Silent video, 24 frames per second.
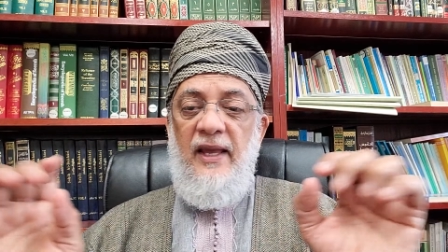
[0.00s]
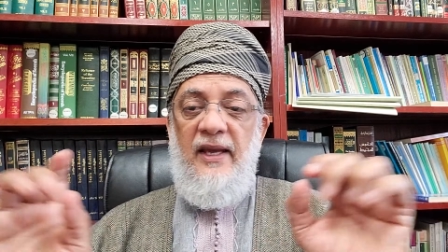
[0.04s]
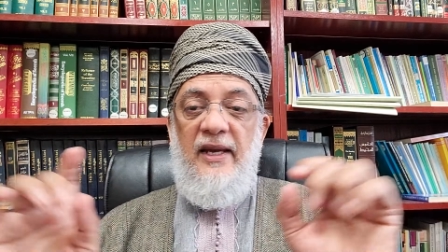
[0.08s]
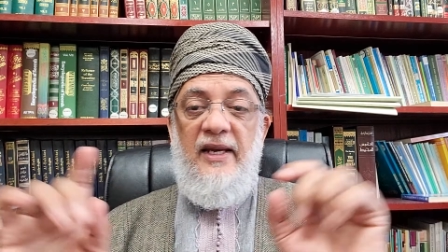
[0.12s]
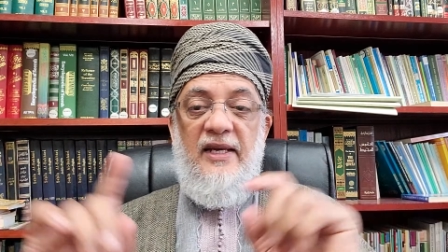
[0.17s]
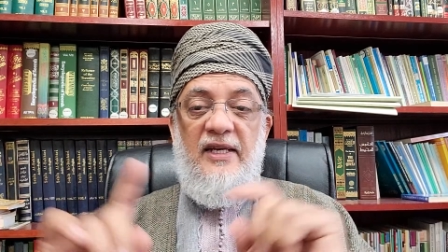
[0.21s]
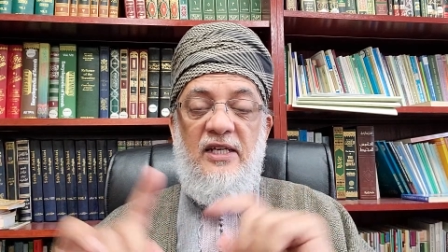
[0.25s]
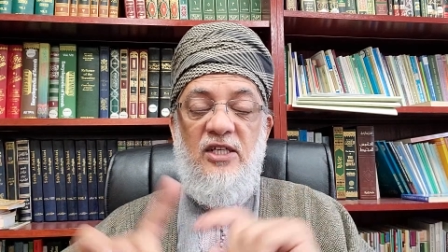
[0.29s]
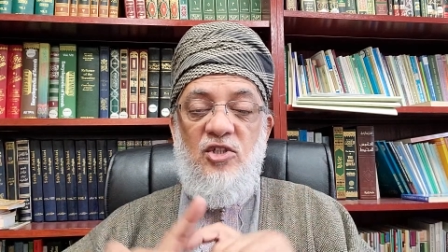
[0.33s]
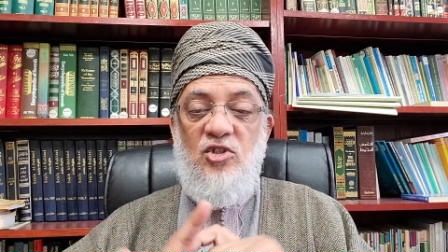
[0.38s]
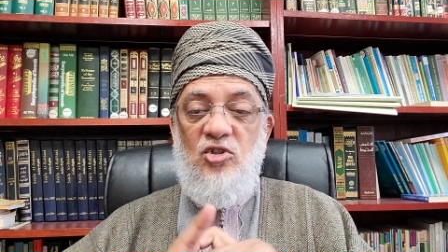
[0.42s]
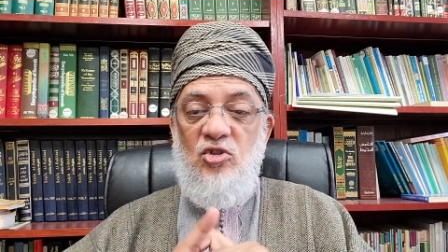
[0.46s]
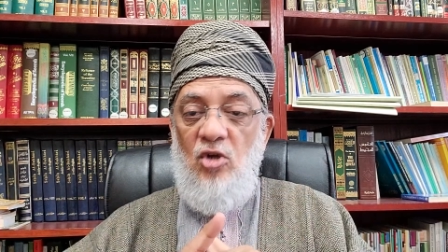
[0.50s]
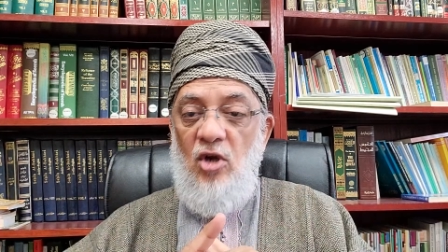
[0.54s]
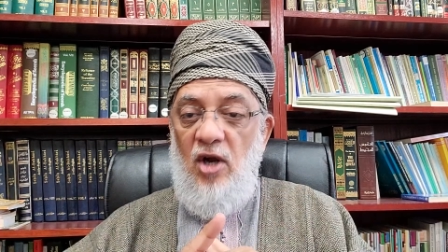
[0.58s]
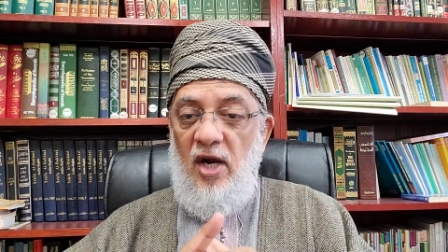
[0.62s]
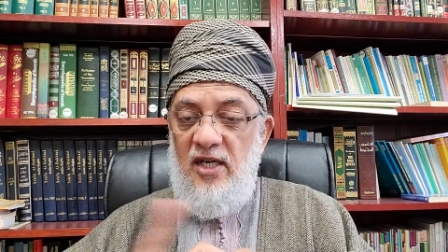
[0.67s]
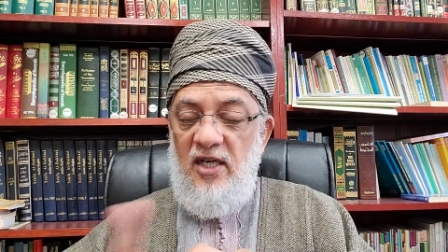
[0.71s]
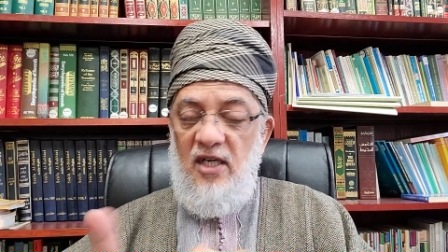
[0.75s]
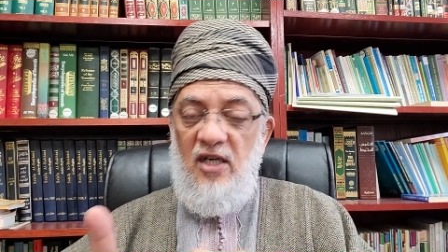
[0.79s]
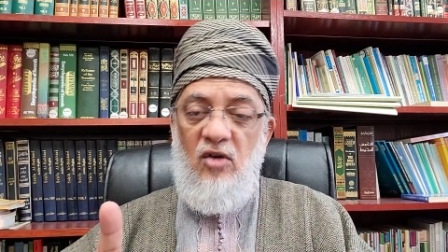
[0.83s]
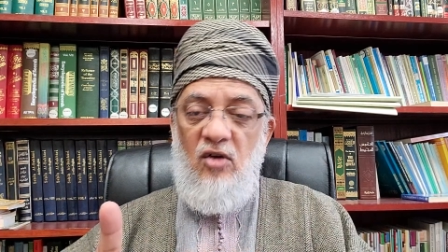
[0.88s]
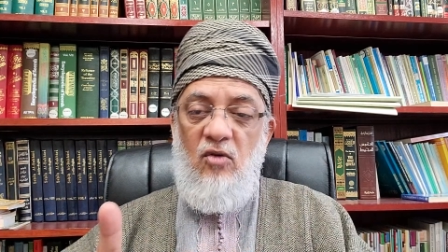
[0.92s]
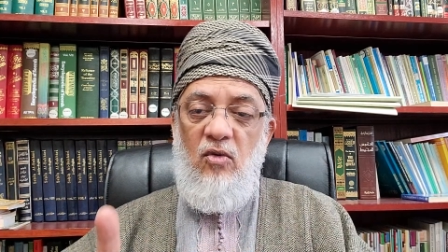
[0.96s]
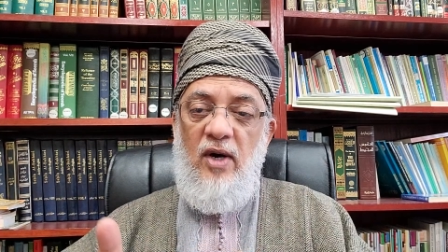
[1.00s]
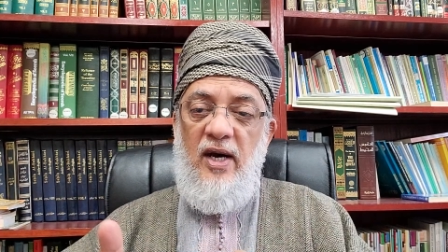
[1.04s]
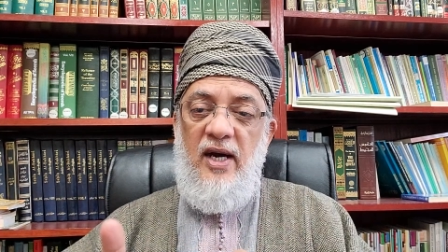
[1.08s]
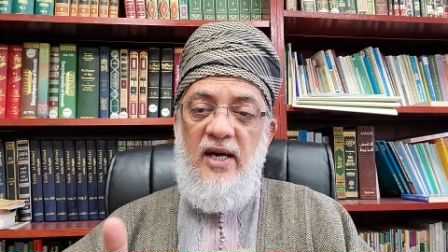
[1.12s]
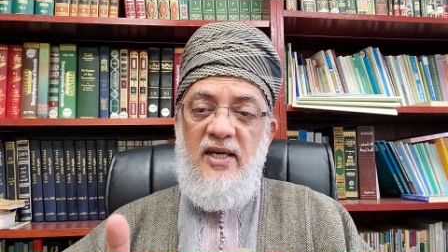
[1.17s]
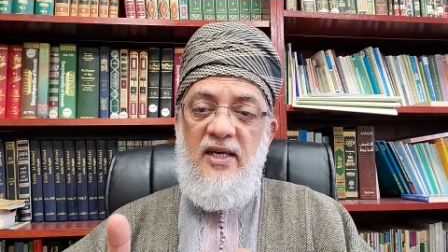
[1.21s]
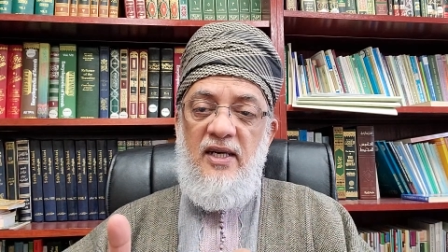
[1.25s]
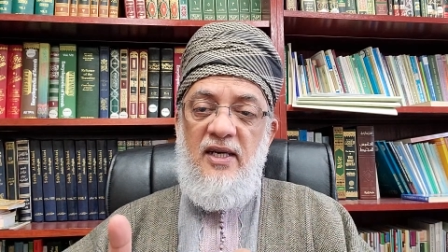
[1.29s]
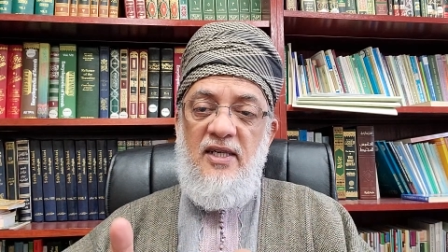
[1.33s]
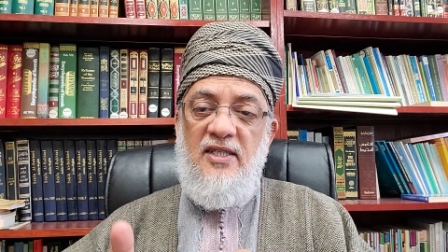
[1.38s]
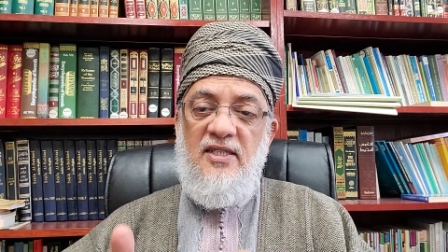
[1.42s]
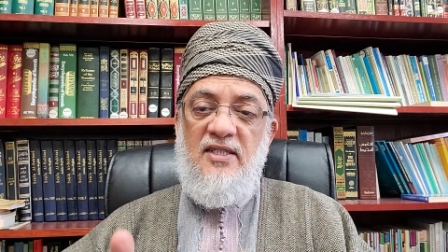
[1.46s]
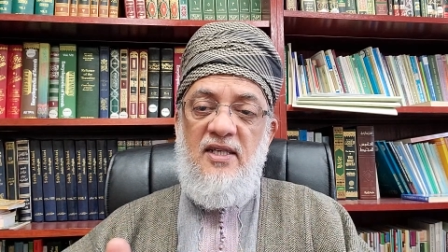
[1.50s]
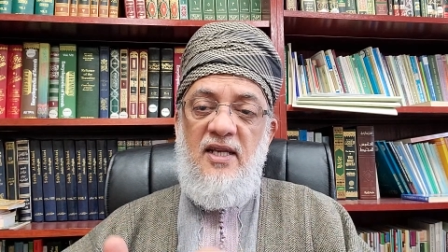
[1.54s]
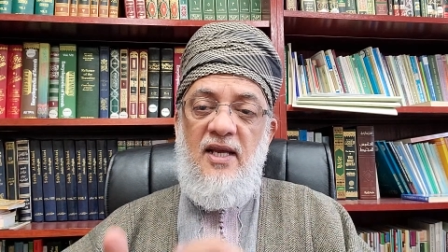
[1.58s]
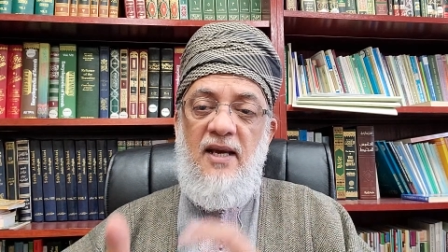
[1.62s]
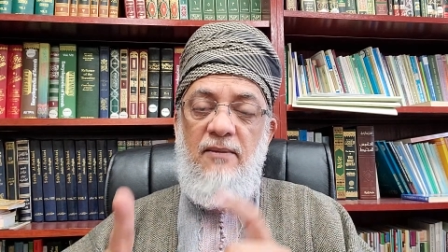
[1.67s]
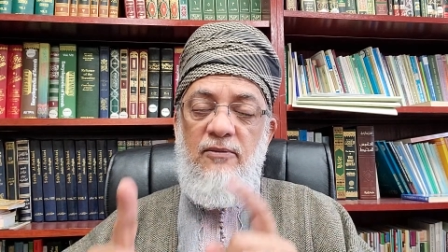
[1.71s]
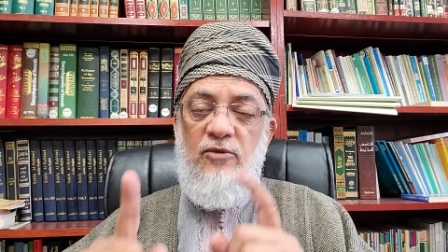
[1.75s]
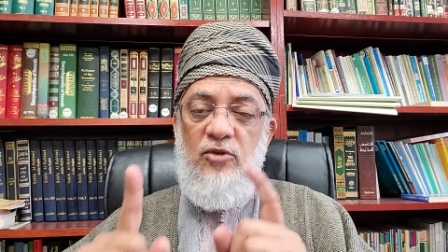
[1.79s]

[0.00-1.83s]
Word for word: It is not required in Islam.